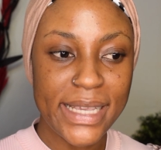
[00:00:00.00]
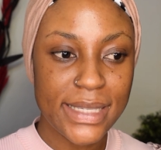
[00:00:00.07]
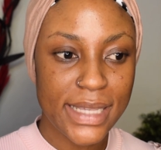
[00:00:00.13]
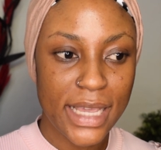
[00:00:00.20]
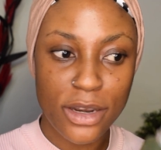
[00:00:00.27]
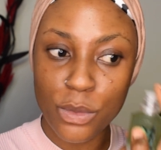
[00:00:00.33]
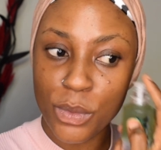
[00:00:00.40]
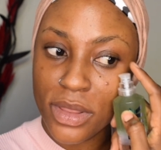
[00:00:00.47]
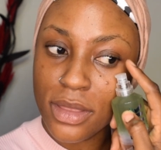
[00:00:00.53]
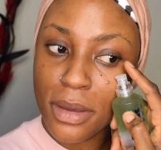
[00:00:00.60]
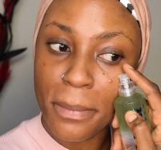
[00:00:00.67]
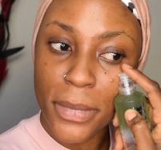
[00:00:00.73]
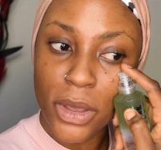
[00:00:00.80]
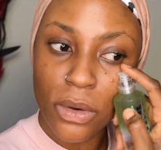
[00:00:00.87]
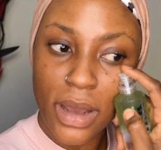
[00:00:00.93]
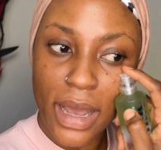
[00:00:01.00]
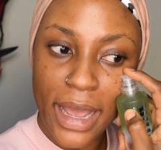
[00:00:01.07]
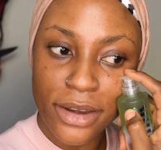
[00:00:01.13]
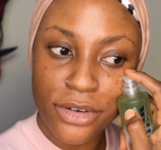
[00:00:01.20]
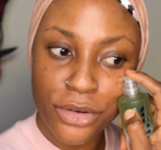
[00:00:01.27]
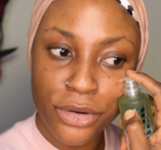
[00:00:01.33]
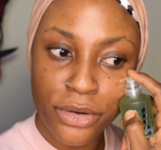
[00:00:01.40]
skin with a Milk
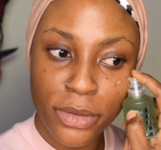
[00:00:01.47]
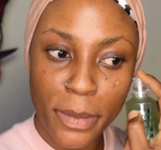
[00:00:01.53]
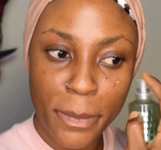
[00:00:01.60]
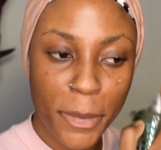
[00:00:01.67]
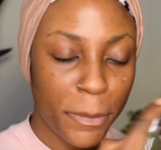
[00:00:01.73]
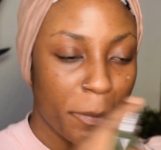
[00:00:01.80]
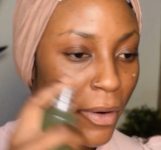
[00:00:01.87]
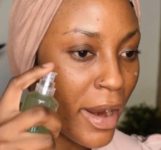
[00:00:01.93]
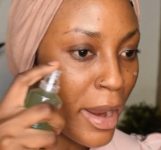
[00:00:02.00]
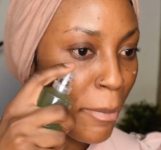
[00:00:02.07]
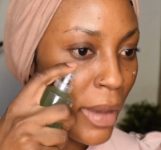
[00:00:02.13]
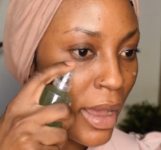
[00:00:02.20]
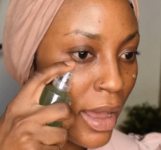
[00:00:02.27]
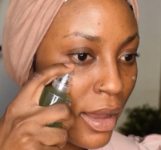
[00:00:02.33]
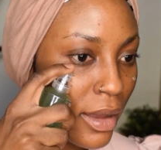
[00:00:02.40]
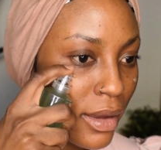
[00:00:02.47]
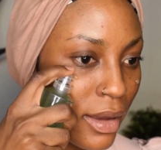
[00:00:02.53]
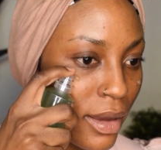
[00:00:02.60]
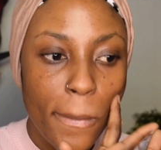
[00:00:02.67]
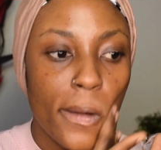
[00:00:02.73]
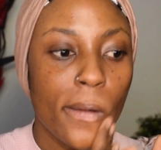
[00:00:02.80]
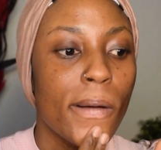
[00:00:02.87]
Hydro Grip primer.
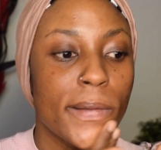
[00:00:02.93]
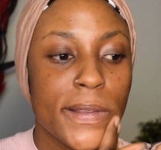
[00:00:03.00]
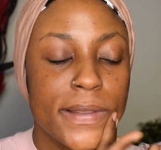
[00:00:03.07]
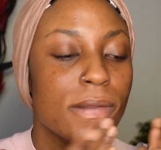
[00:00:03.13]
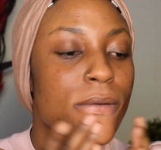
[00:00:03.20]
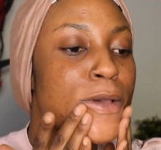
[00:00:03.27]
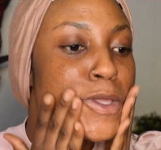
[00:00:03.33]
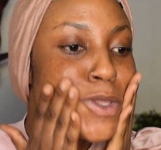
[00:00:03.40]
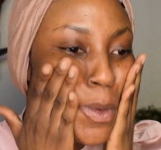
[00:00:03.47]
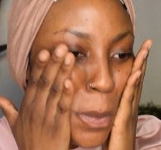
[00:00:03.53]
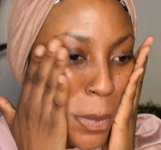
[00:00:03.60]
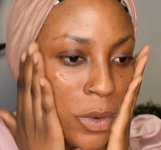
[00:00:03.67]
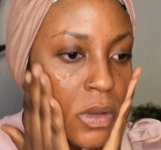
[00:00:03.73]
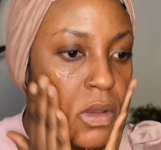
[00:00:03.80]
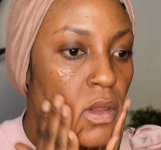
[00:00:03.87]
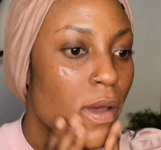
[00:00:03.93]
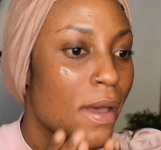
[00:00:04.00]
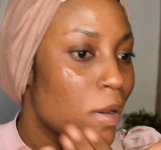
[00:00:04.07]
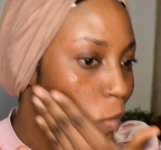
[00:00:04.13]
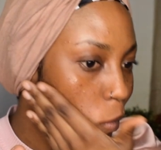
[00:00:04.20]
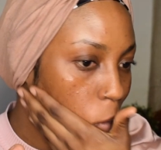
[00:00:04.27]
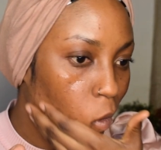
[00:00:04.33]
I'm just going to put
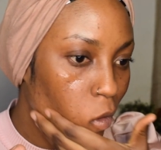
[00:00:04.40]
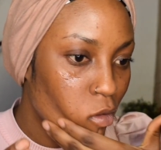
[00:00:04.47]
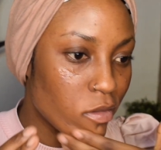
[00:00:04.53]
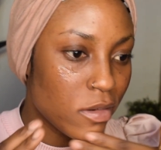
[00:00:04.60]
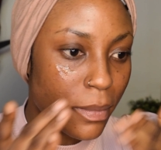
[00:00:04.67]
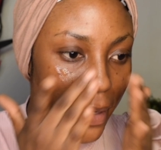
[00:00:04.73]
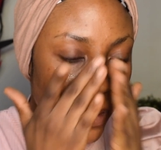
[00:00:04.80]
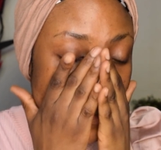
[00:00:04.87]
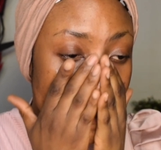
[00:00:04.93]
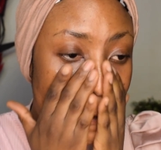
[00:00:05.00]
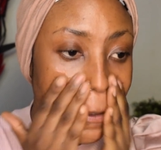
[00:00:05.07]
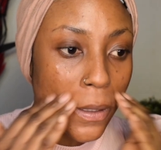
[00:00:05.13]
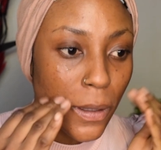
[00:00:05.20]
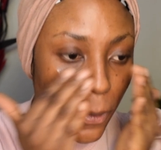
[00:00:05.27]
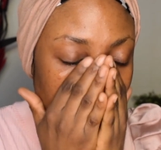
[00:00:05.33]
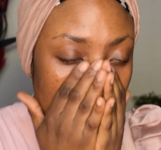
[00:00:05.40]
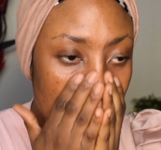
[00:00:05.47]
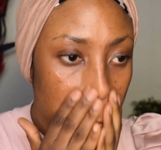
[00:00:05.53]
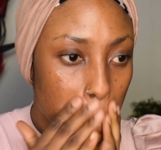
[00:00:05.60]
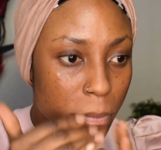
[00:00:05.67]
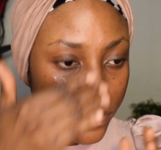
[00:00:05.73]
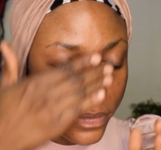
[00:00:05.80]
that all over my skin.